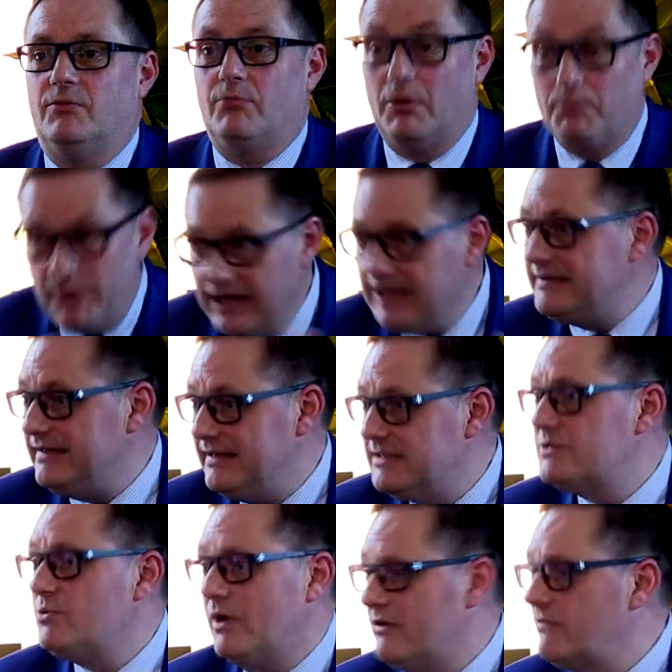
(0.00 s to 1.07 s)
mobility
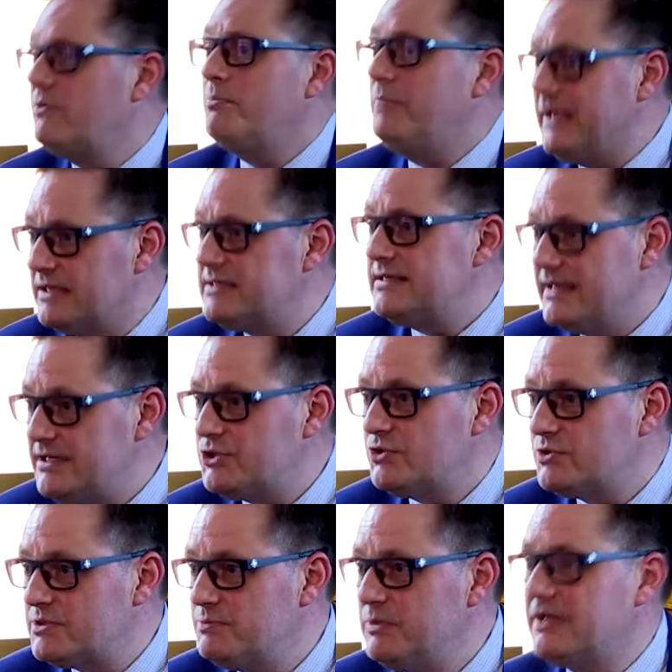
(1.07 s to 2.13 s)
is one of the biggest
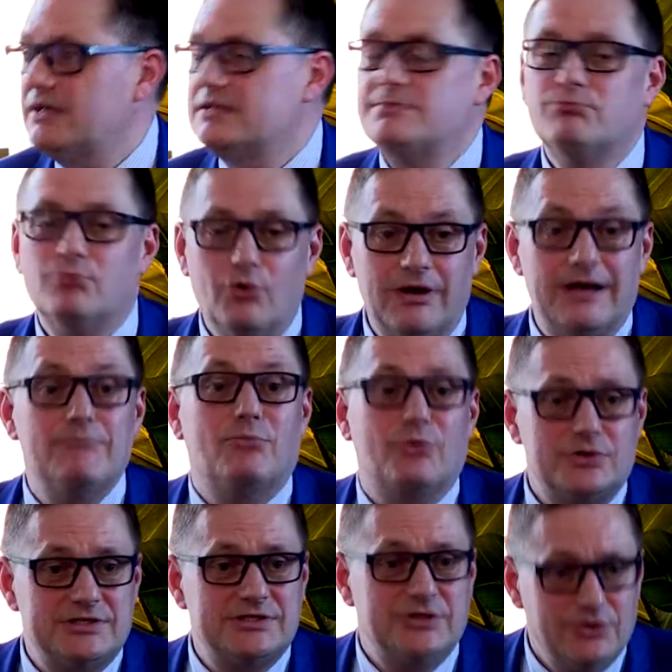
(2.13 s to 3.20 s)
issues because more and
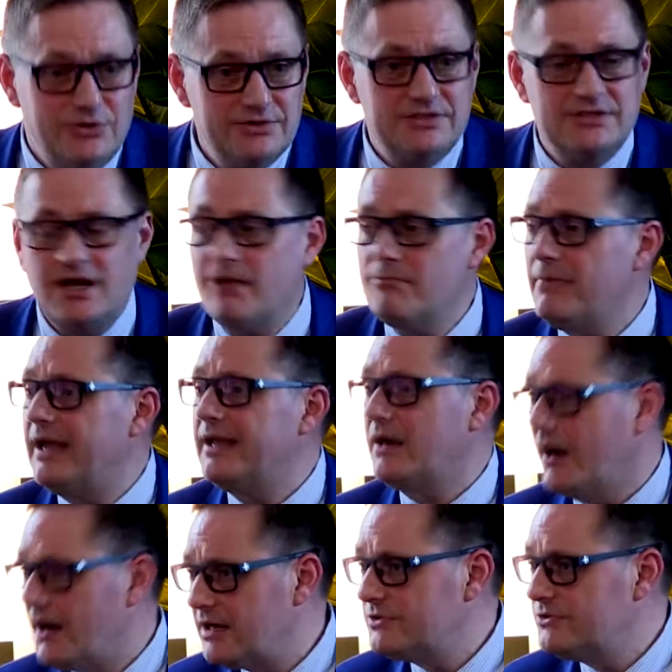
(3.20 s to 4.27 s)
more students come by
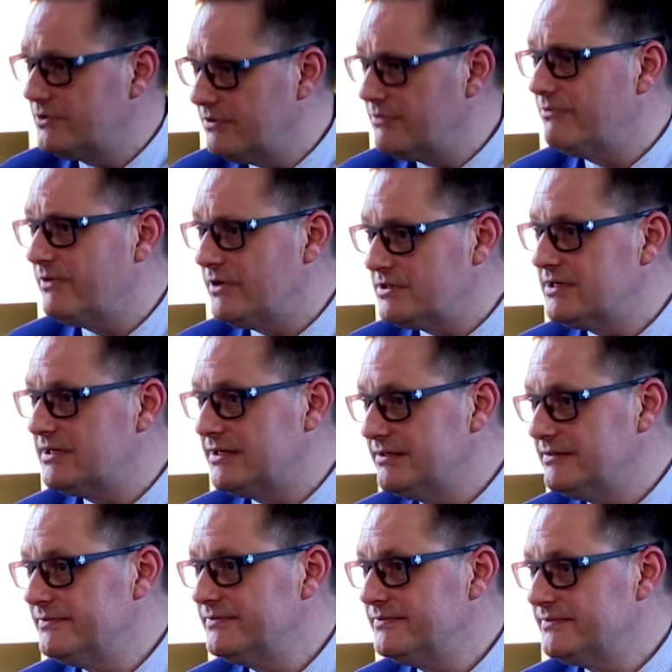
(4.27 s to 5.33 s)
car to the university.
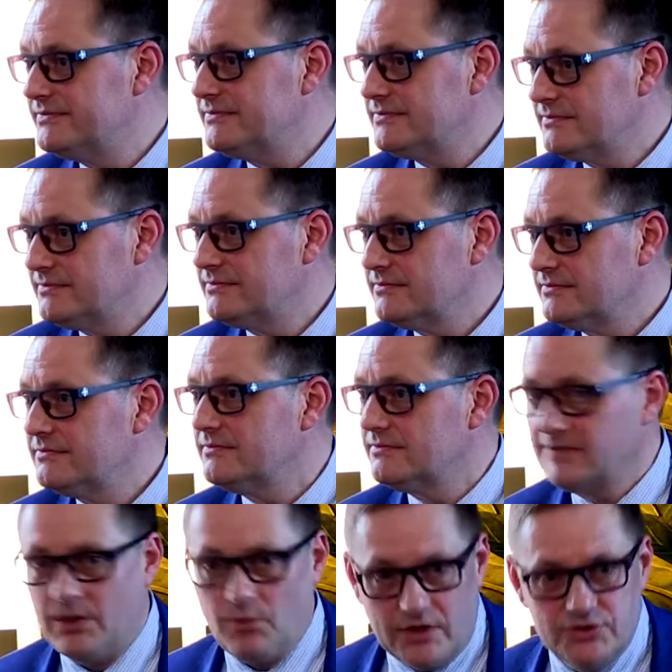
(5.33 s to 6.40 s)

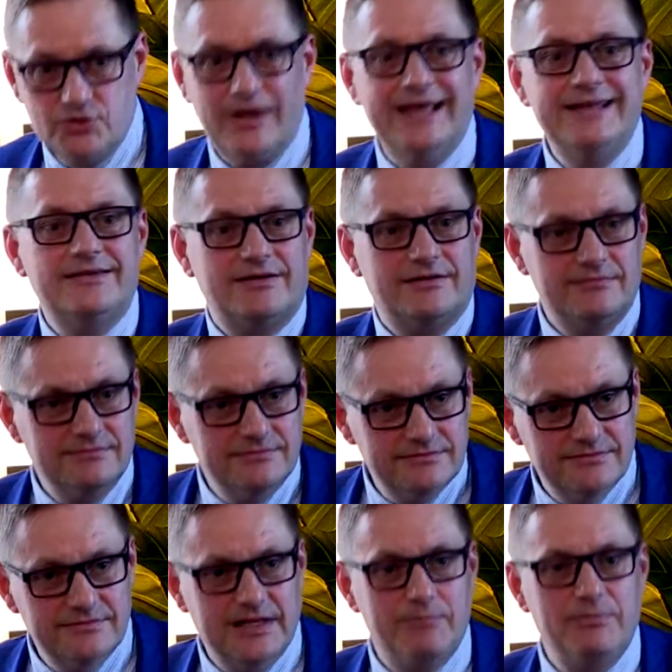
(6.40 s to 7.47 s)
They want to enter.
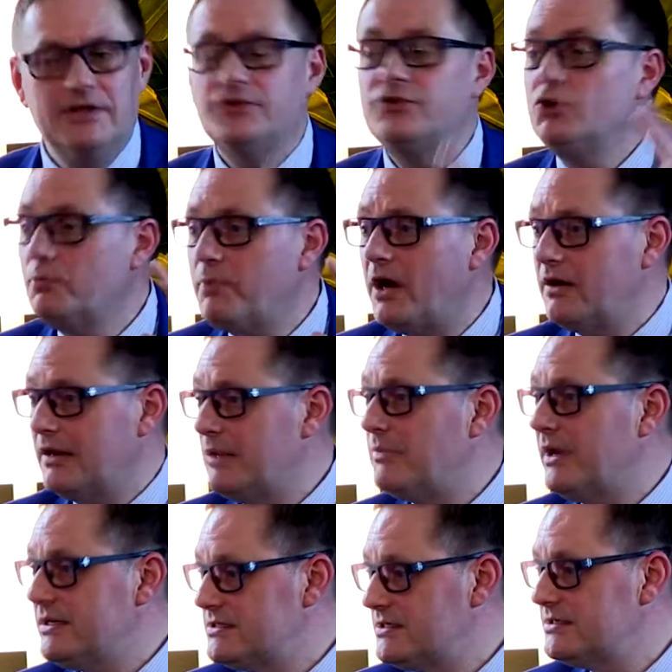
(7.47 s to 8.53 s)
They build new parking
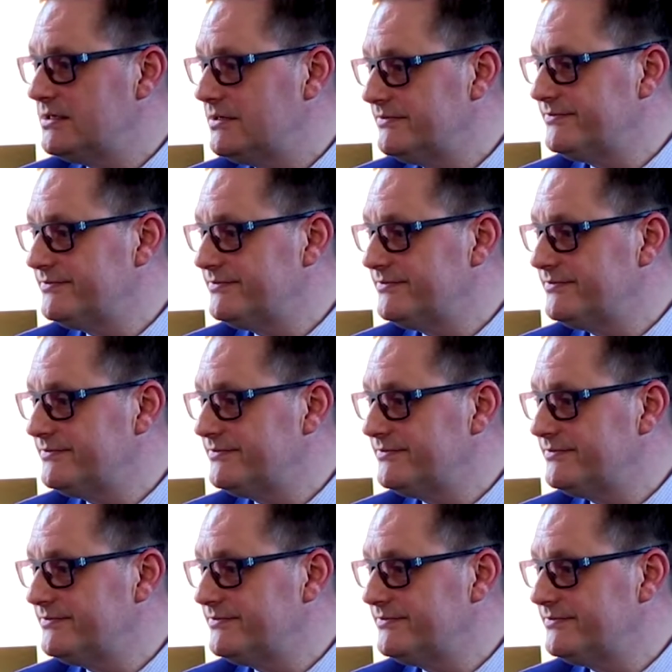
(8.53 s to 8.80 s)
places